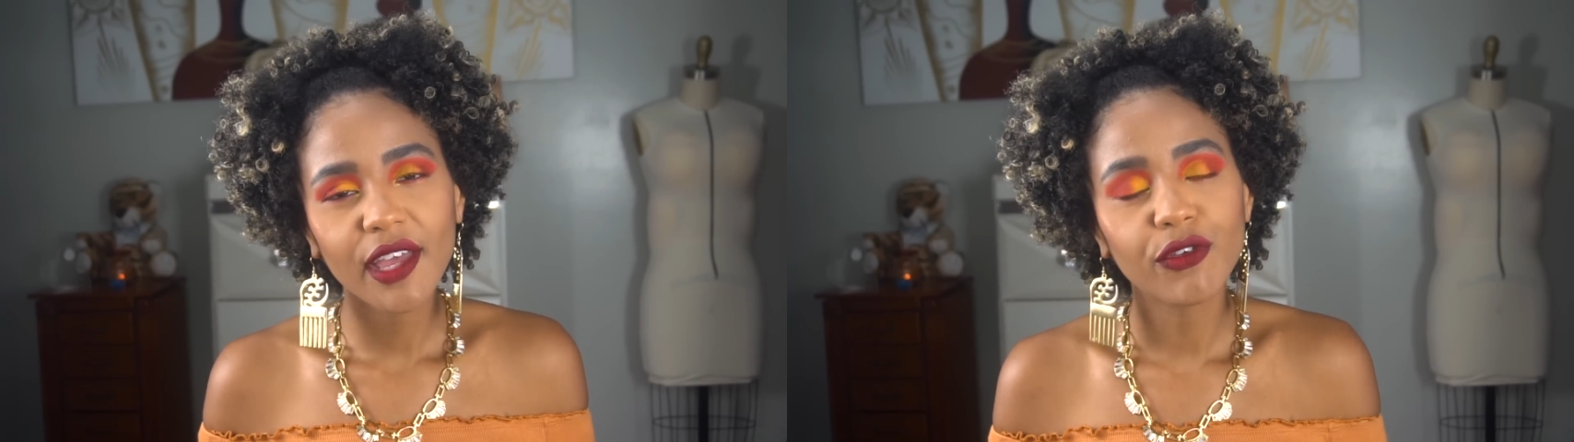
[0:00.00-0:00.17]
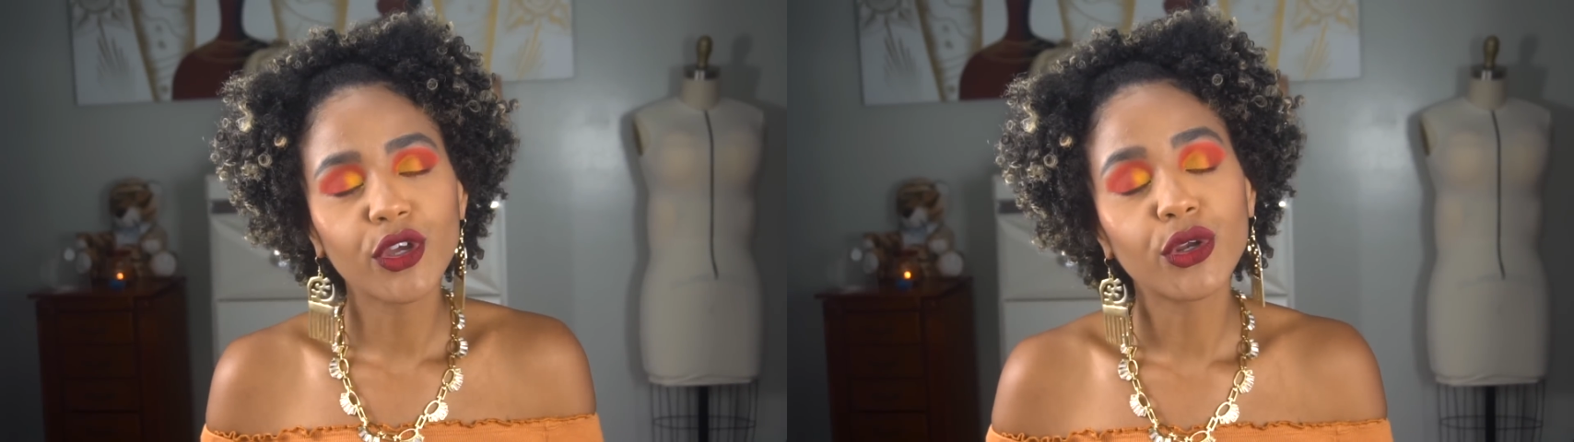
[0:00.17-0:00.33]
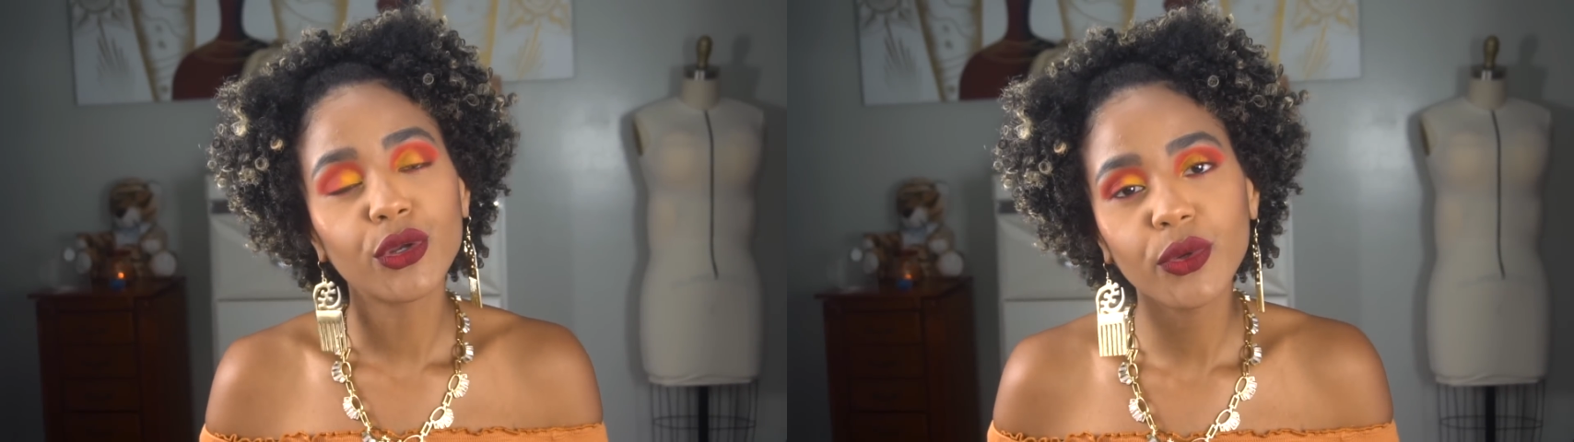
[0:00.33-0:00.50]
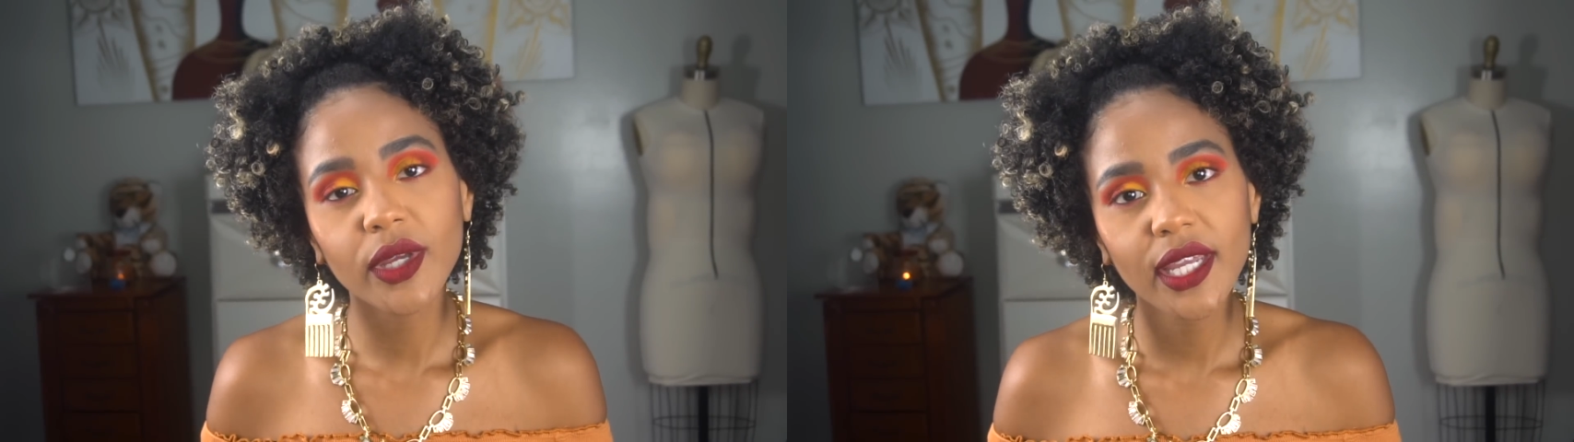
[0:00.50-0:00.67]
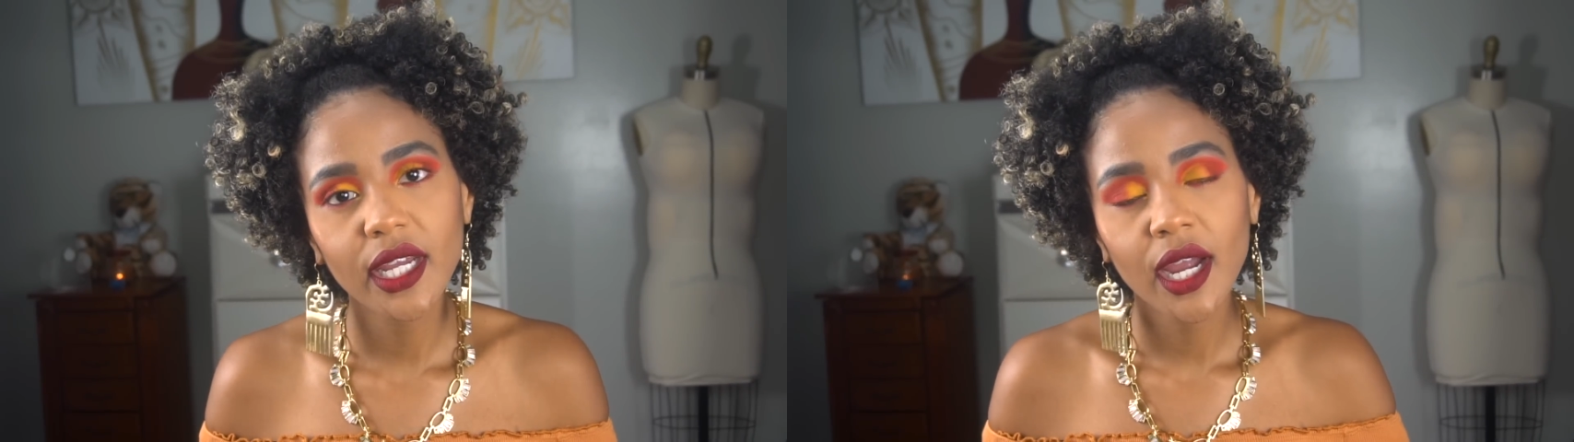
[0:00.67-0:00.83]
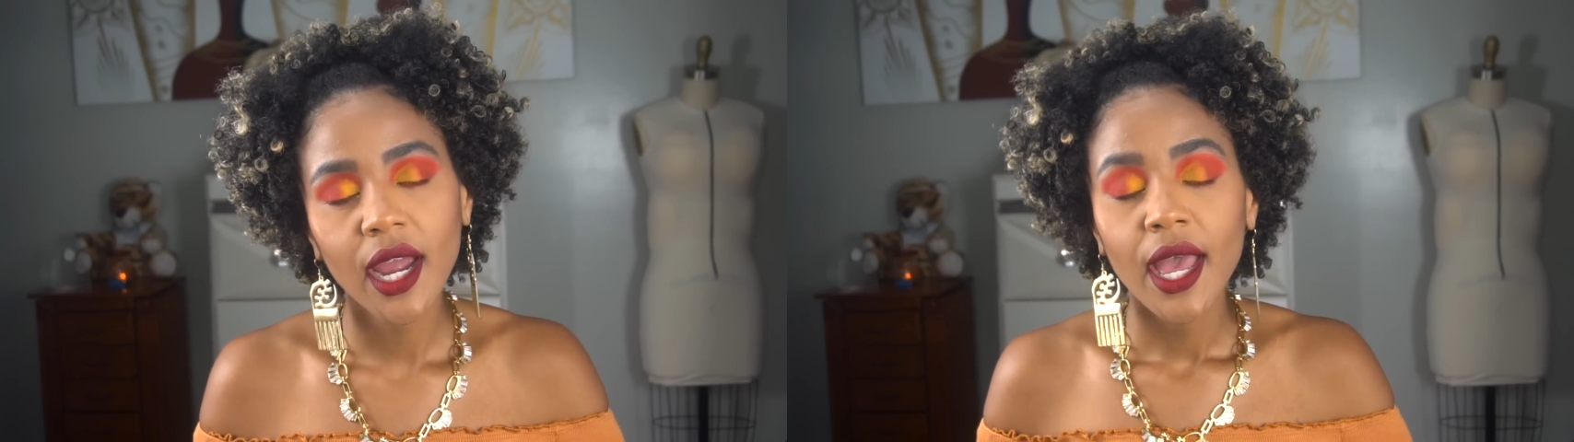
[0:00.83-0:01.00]
If you're new
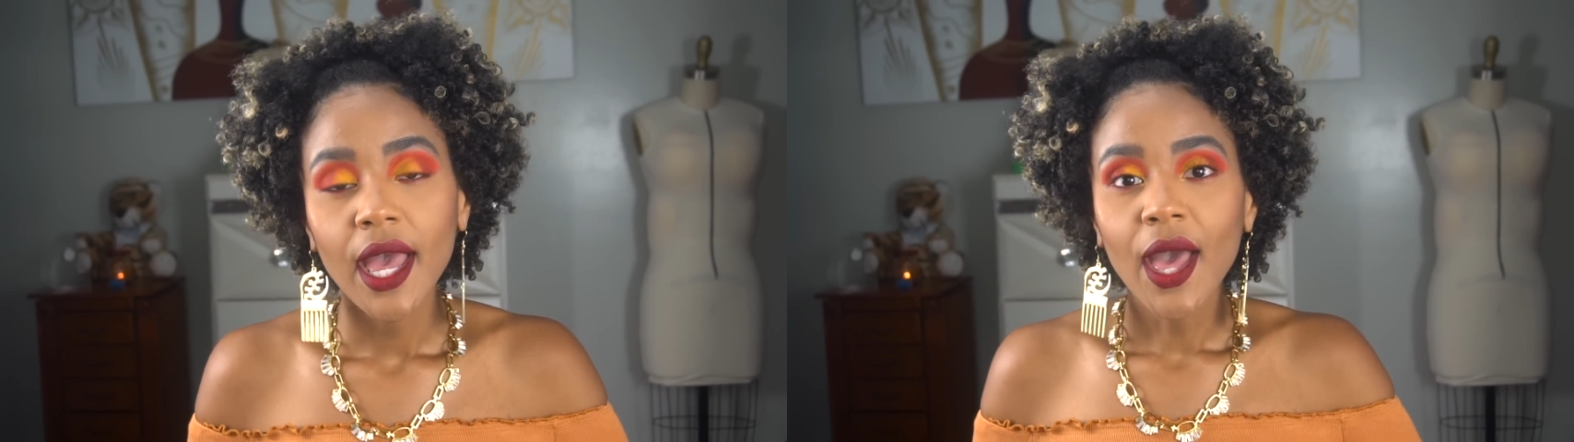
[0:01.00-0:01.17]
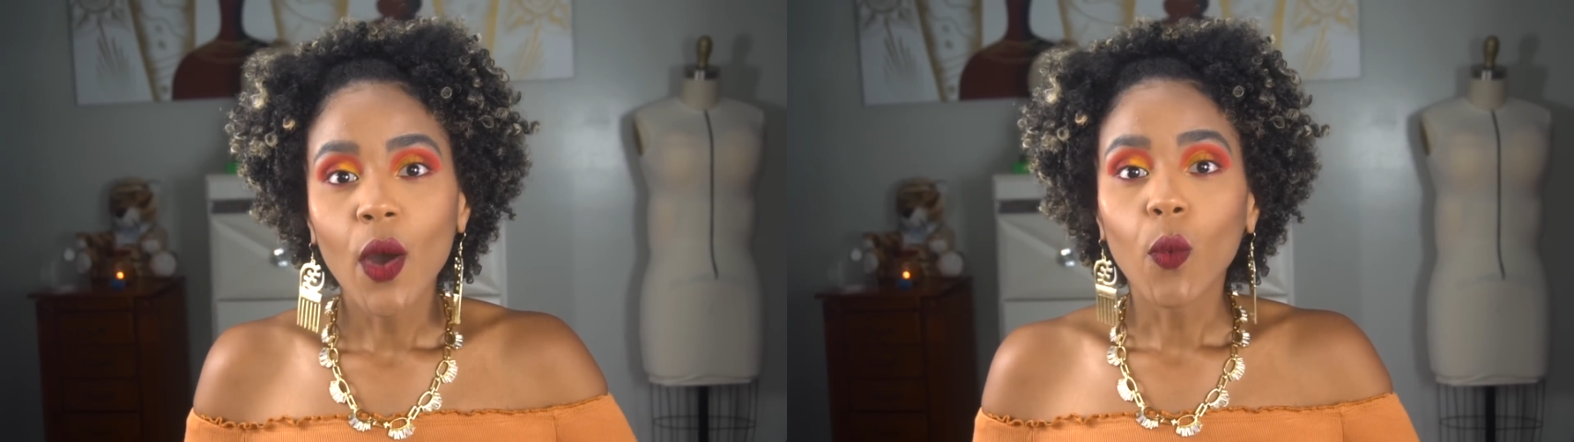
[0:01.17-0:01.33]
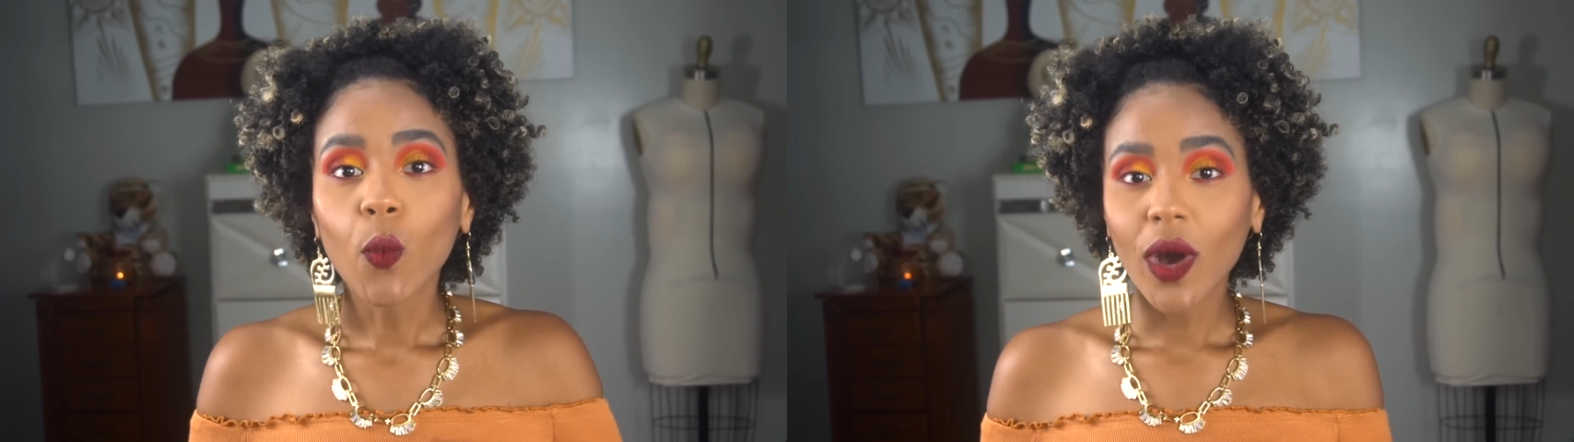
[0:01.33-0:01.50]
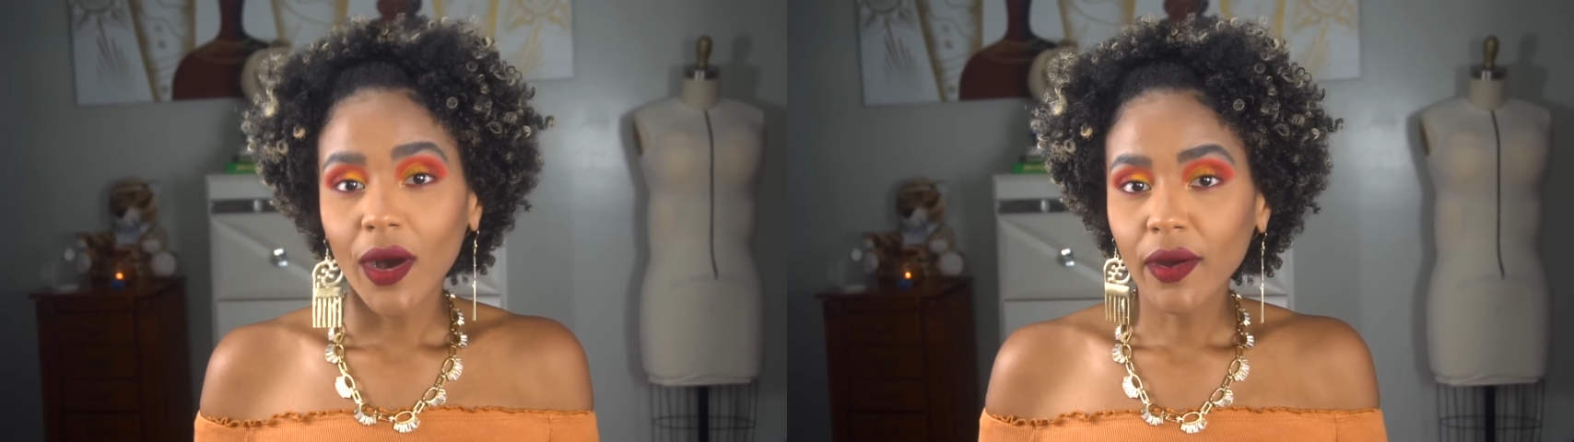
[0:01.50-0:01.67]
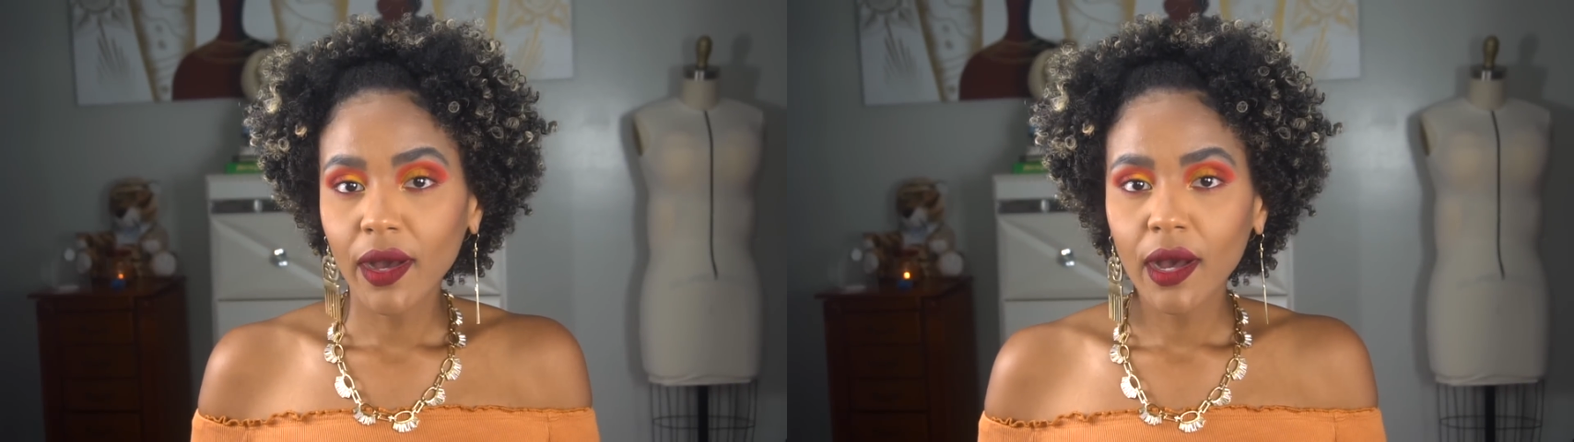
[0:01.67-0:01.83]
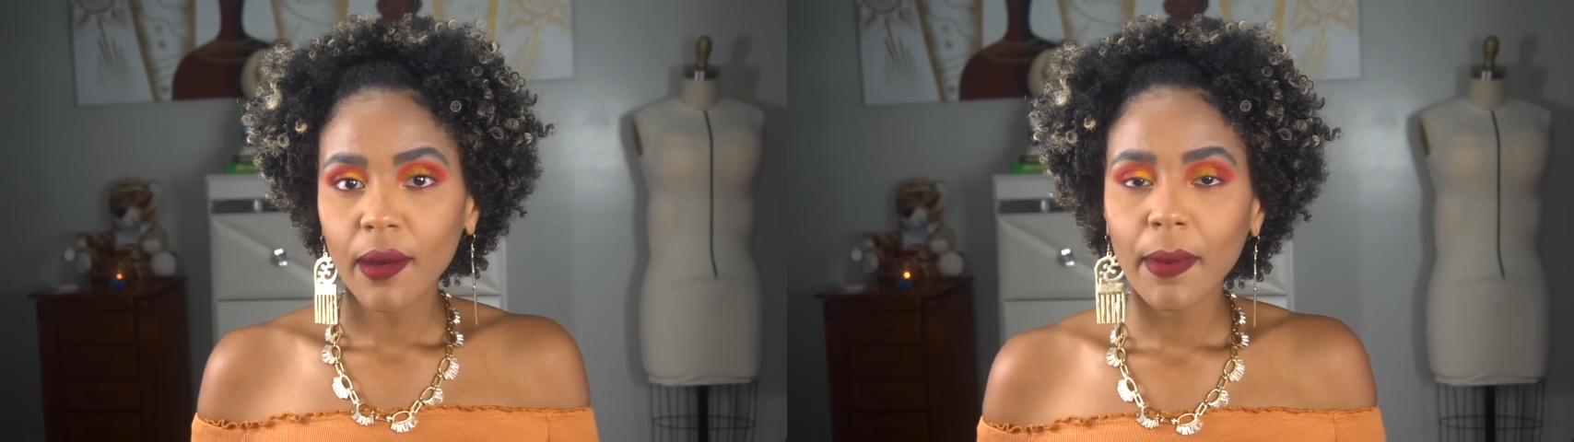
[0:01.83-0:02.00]
here,
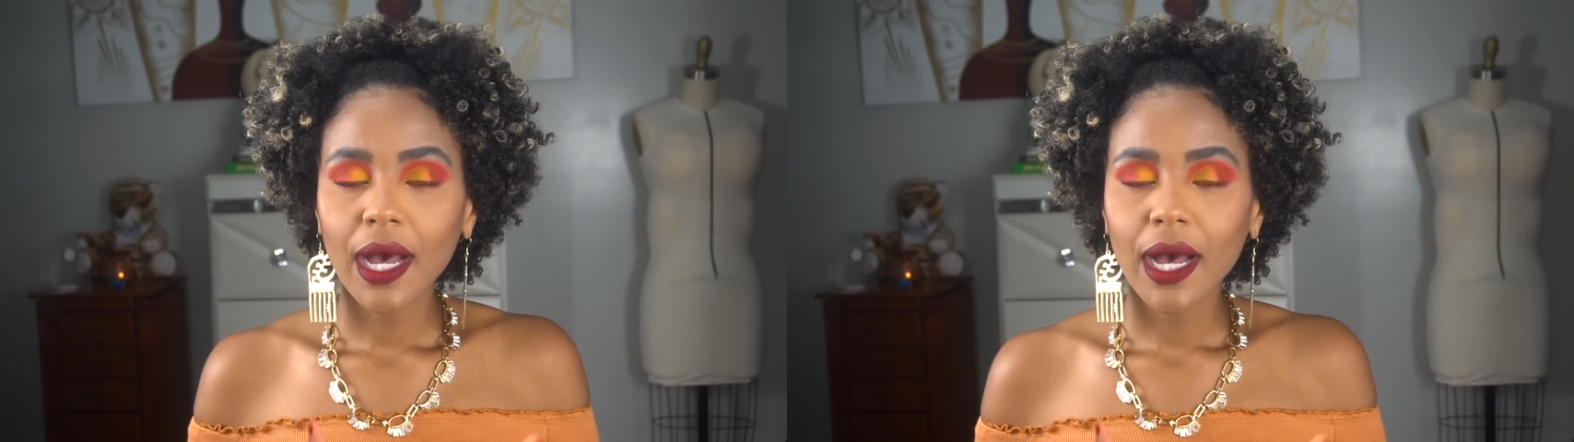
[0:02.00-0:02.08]
welcome.